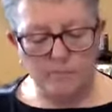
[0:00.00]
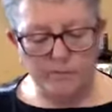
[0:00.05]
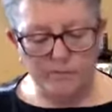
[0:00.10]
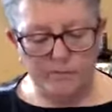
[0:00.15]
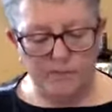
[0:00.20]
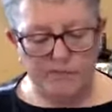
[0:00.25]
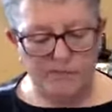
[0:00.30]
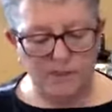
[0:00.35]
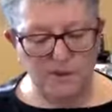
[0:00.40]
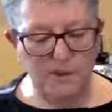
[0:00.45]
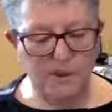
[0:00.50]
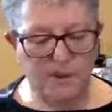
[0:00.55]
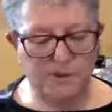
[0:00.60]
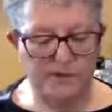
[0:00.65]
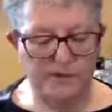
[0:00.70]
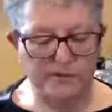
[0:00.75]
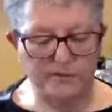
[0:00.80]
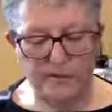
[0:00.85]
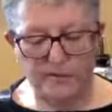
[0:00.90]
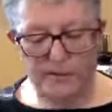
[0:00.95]
There's a lot of
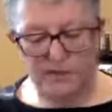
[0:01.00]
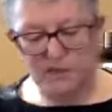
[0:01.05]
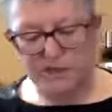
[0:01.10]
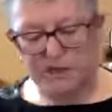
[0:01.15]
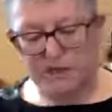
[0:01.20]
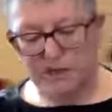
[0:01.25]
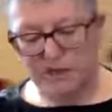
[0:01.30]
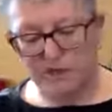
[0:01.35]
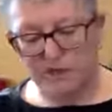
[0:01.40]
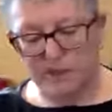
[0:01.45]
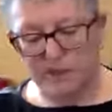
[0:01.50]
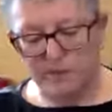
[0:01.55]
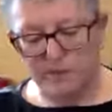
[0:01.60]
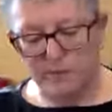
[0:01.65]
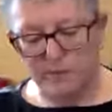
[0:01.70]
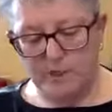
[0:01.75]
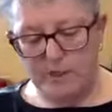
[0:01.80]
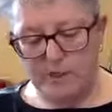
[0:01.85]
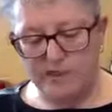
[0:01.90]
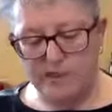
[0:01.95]
information out there
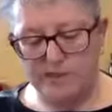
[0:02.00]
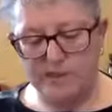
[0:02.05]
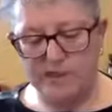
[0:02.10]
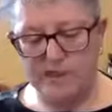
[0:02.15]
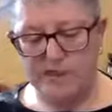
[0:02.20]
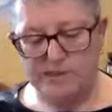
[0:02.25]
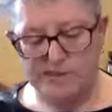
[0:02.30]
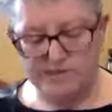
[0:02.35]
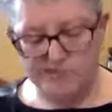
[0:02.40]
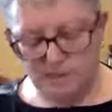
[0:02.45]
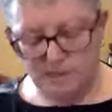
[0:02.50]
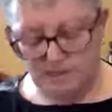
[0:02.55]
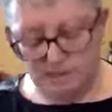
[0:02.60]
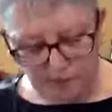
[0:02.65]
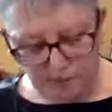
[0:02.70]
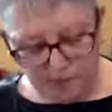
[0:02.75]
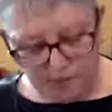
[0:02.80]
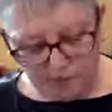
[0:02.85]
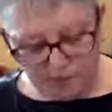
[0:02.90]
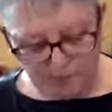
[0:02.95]
about it. It's
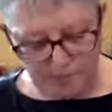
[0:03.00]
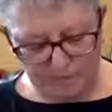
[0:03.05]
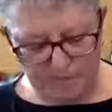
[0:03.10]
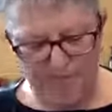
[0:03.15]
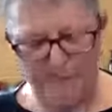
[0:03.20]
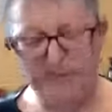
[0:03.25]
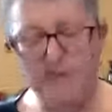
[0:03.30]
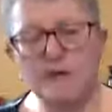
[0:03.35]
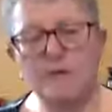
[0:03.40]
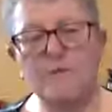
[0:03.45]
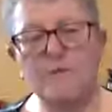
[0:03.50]
possibly